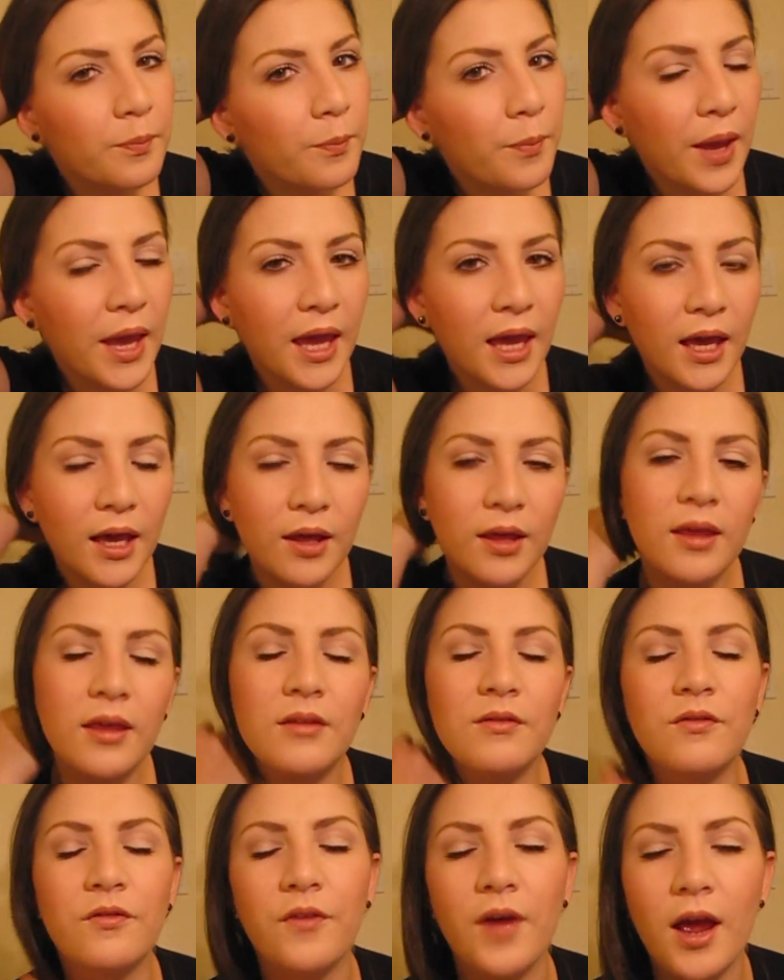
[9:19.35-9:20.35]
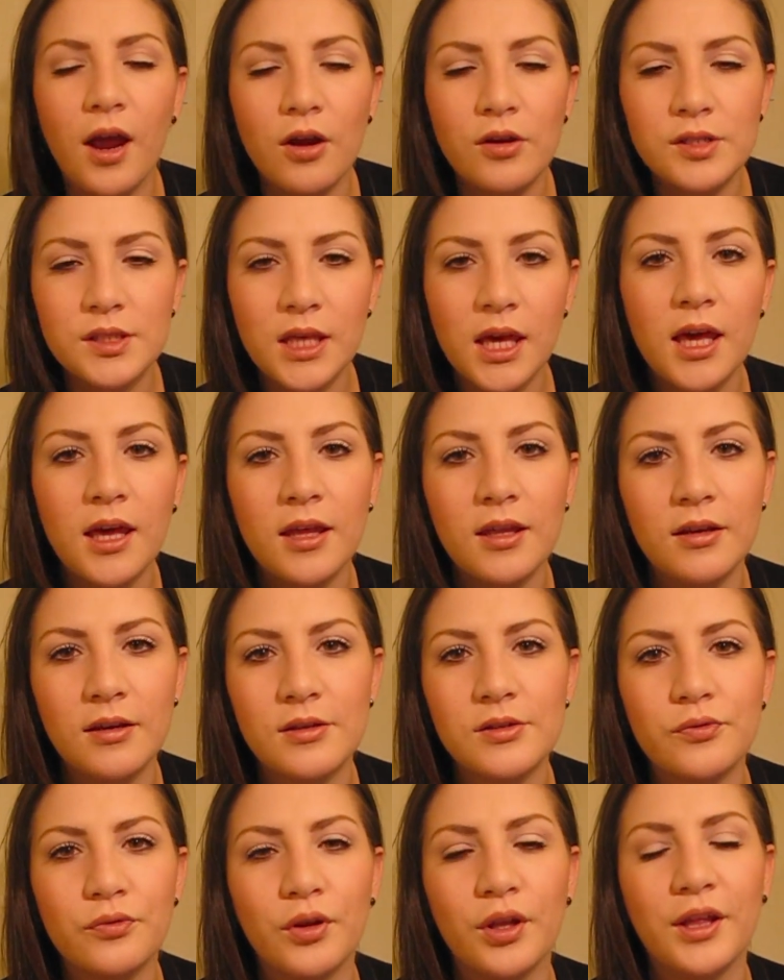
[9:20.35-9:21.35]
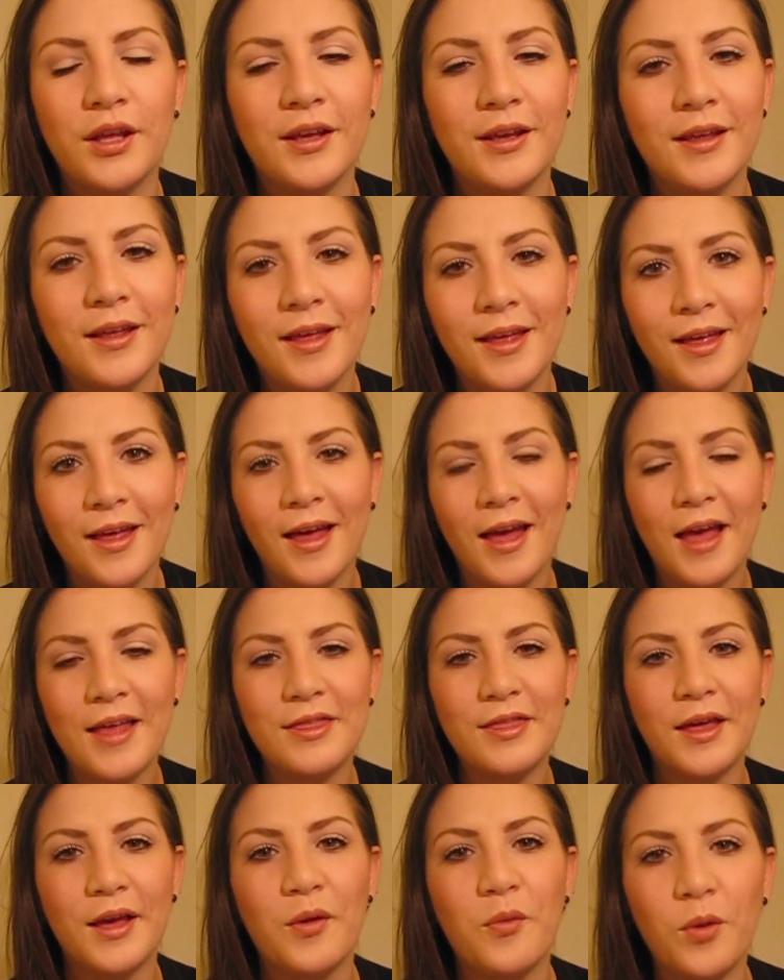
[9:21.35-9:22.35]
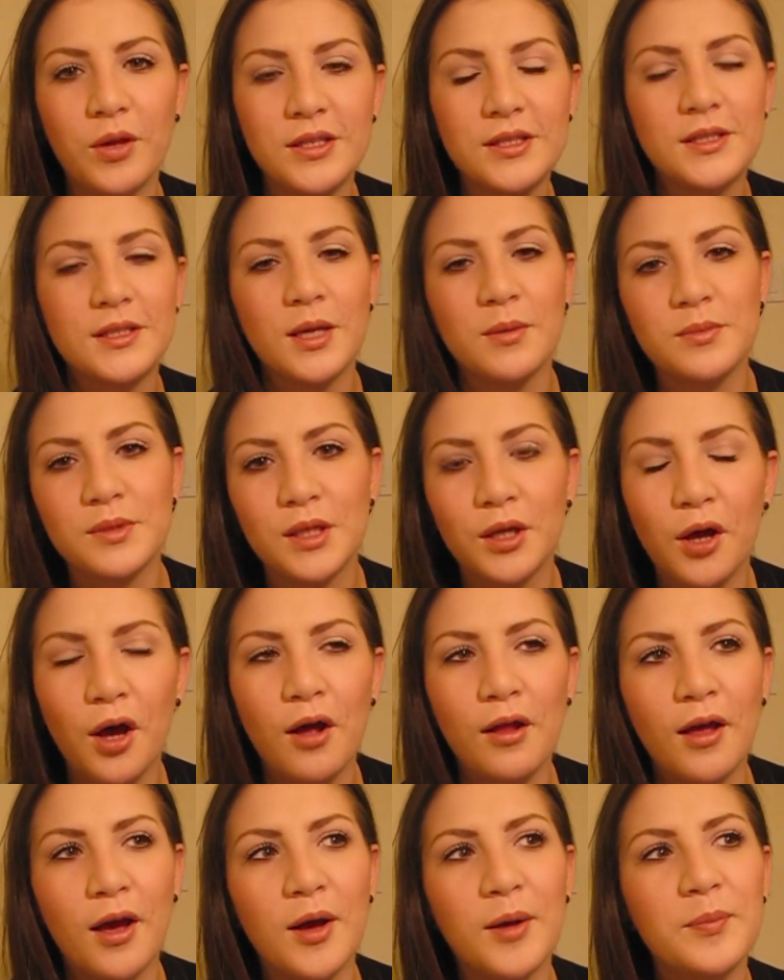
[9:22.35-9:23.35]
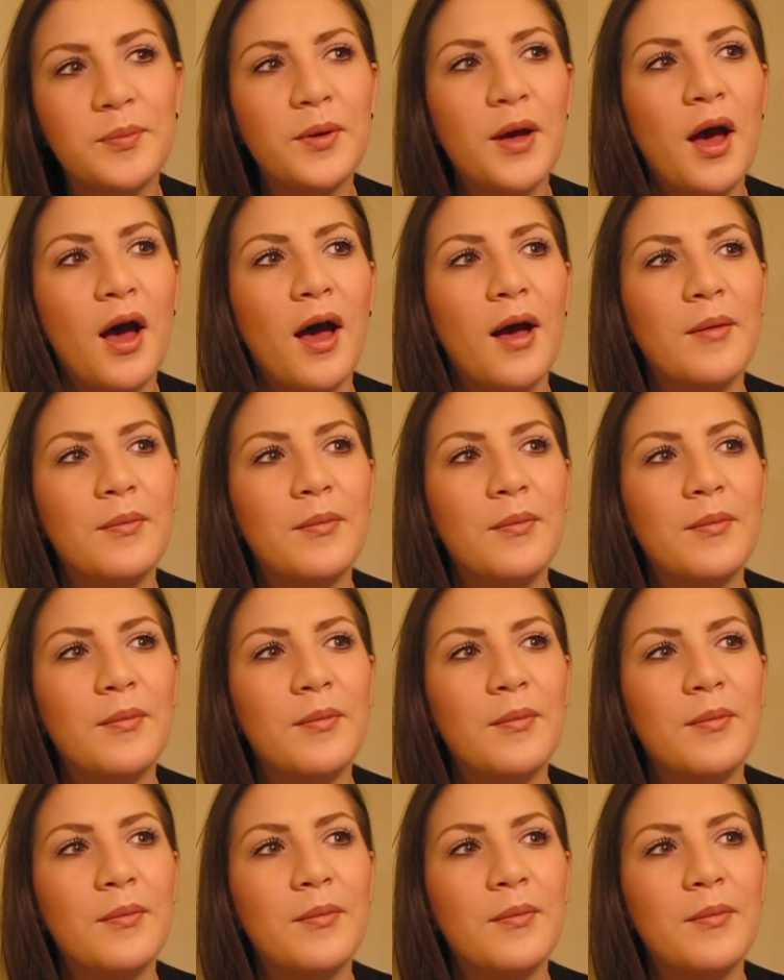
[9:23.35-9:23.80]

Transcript: Pink in fair skin is really, I think, what sums it all up.